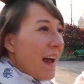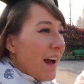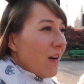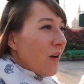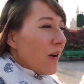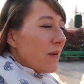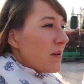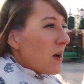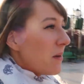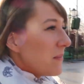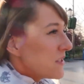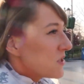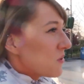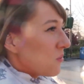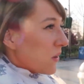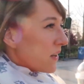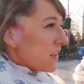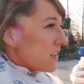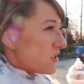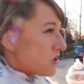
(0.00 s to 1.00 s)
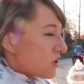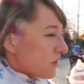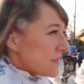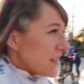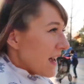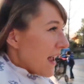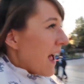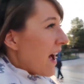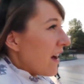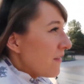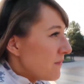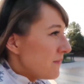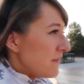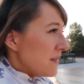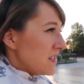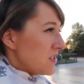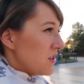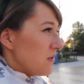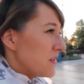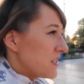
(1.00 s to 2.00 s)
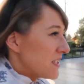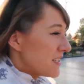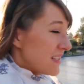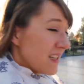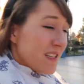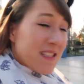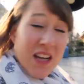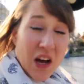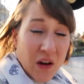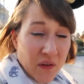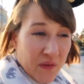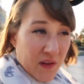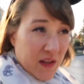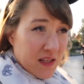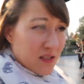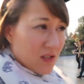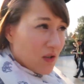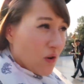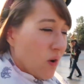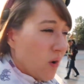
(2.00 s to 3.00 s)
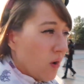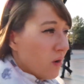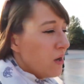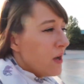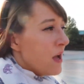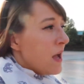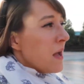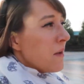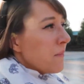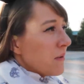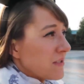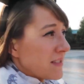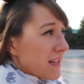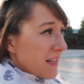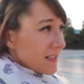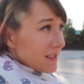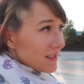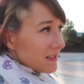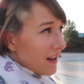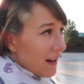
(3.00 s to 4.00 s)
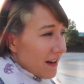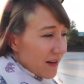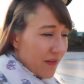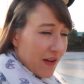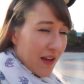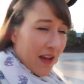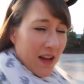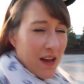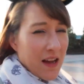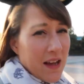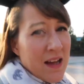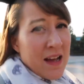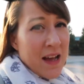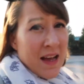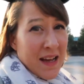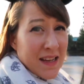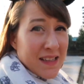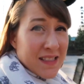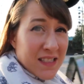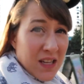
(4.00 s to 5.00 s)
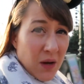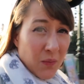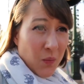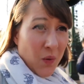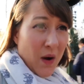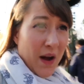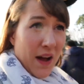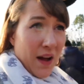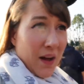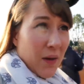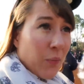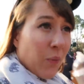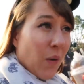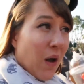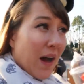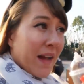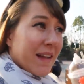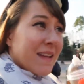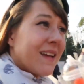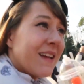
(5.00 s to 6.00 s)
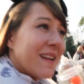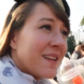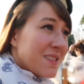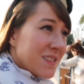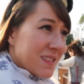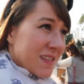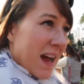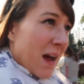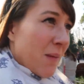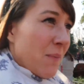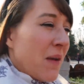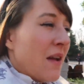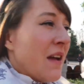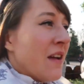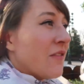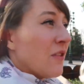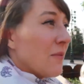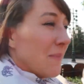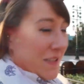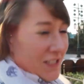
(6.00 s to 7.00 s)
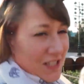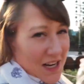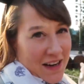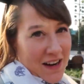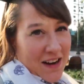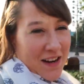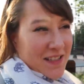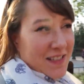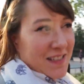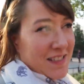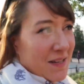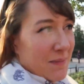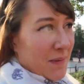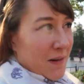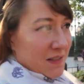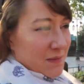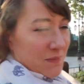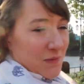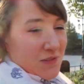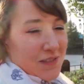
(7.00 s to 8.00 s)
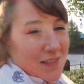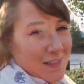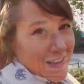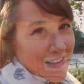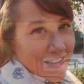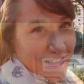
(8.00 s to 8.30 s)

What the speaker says: Now I'm coming to one of the shops I haven't been to, which is the Duffy store, because inside of here is somewhere where I can get a stamp for my Shanghai Disney Passport. So